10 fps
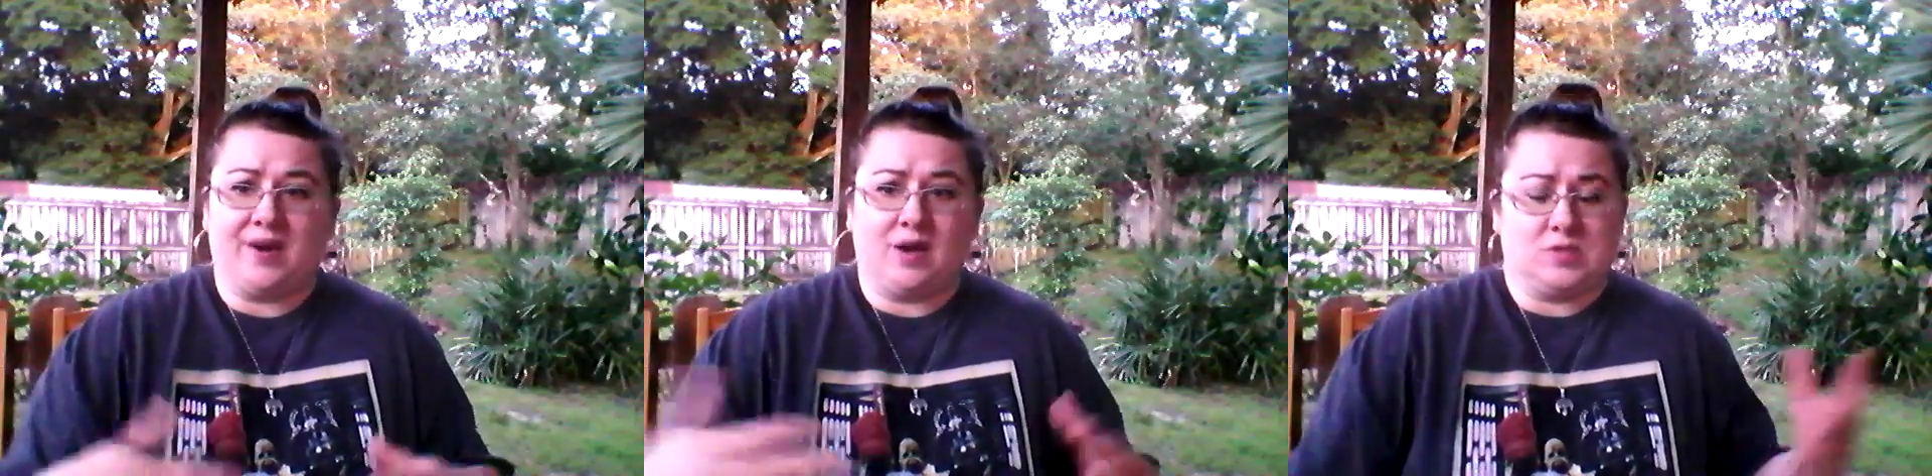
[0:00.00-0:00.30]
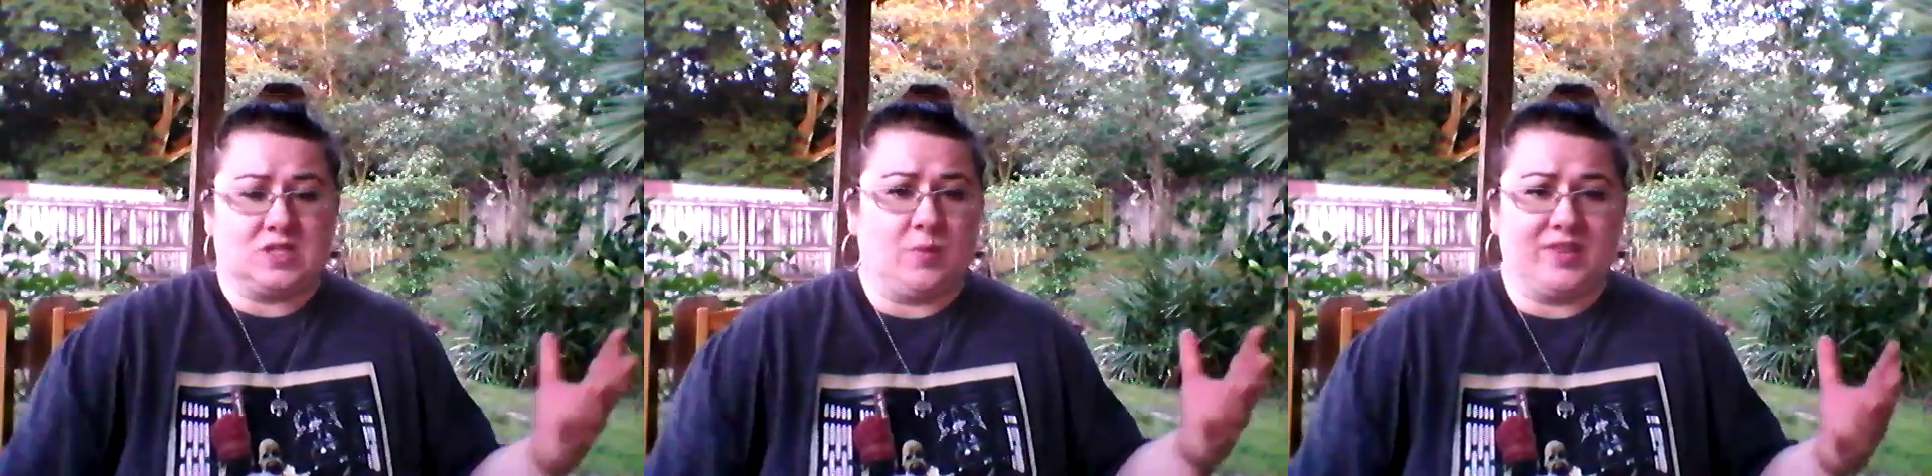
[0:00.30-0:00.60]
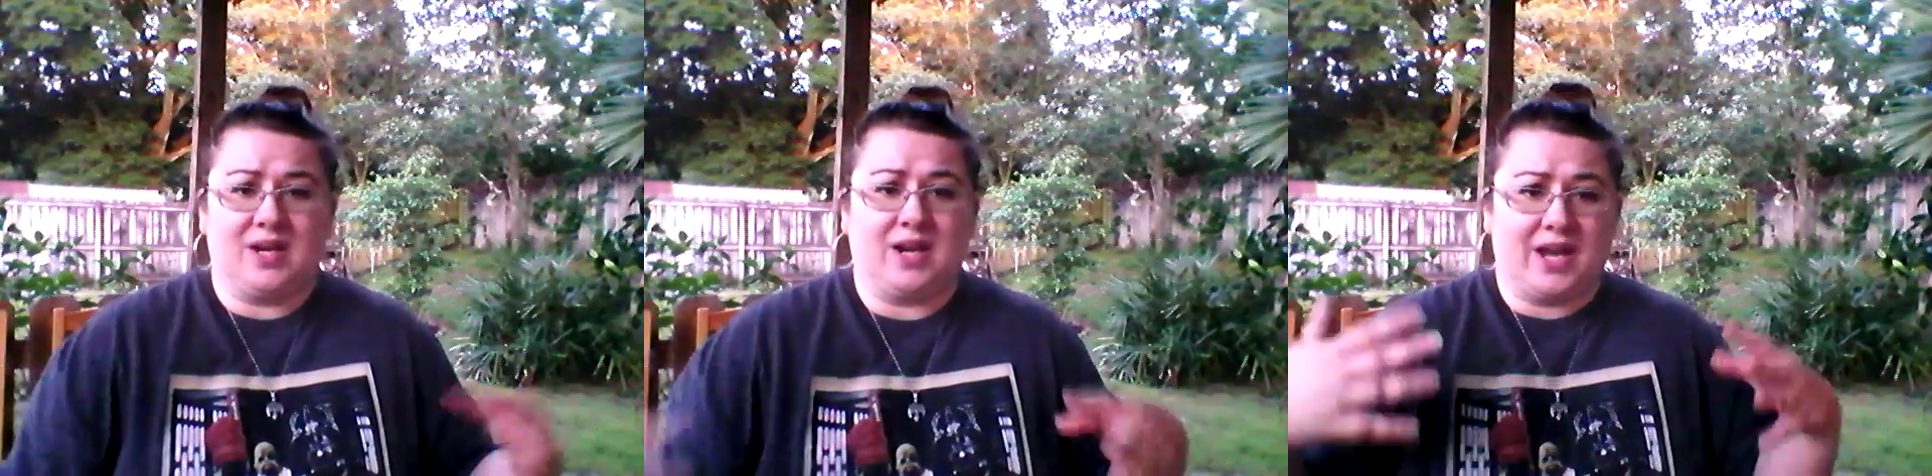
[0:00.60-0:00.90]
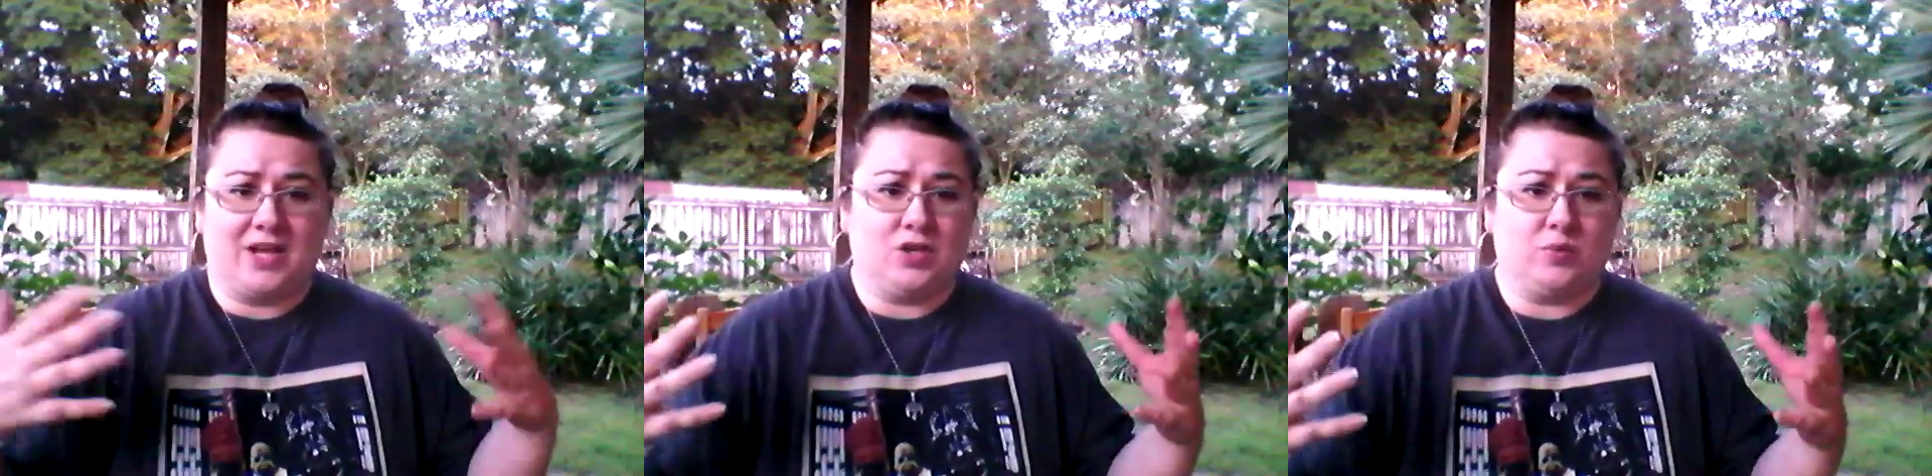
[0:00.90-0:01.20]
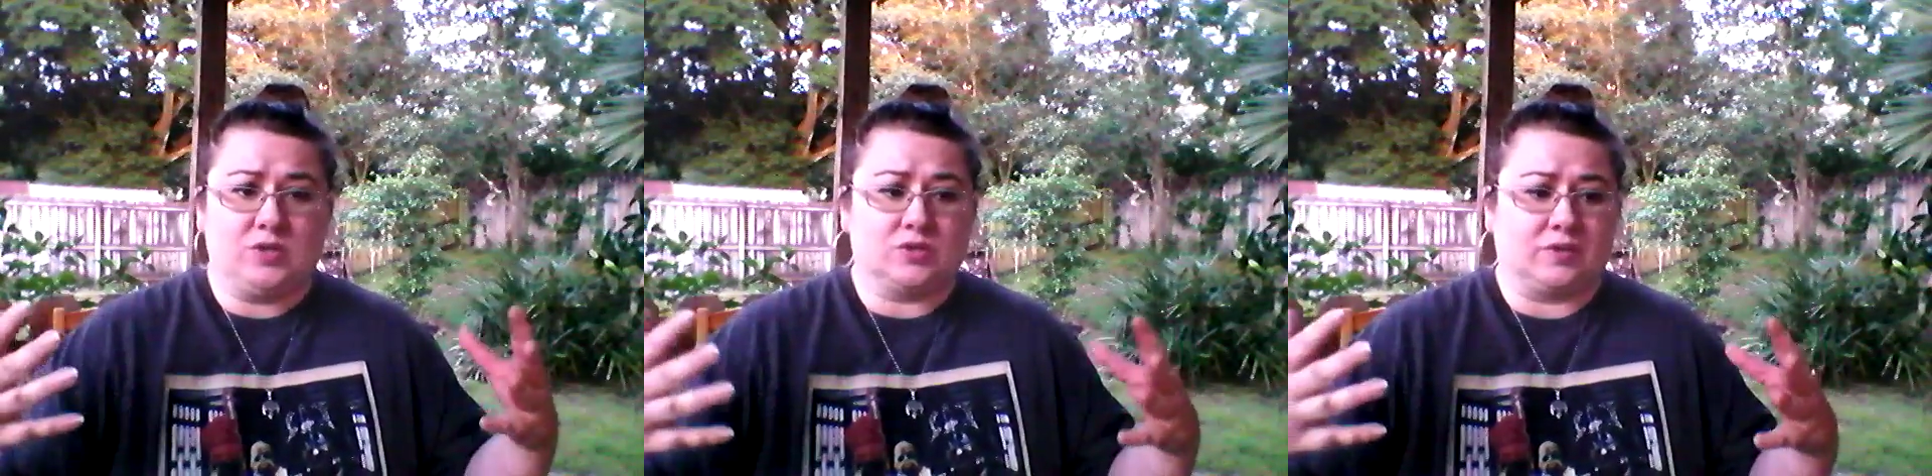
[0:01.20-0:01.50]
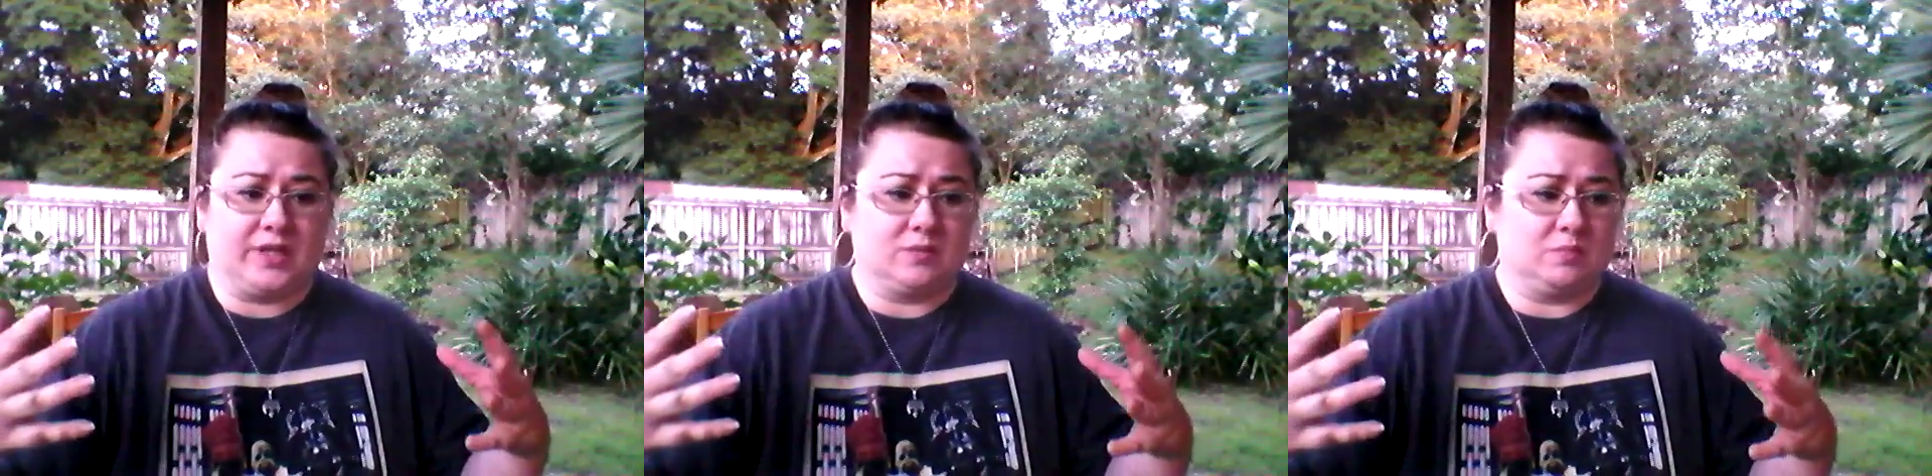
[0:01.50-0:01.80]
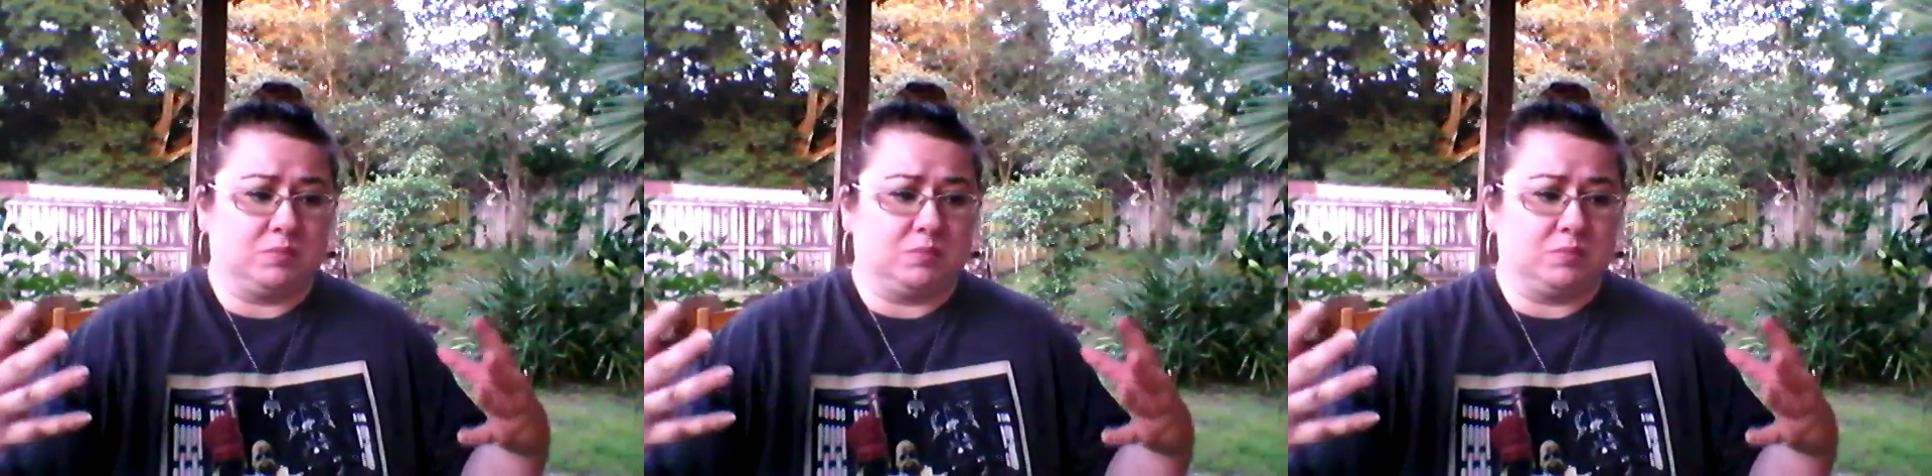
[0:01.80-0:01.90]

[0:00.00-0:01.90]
then I was done with it and I had no use for like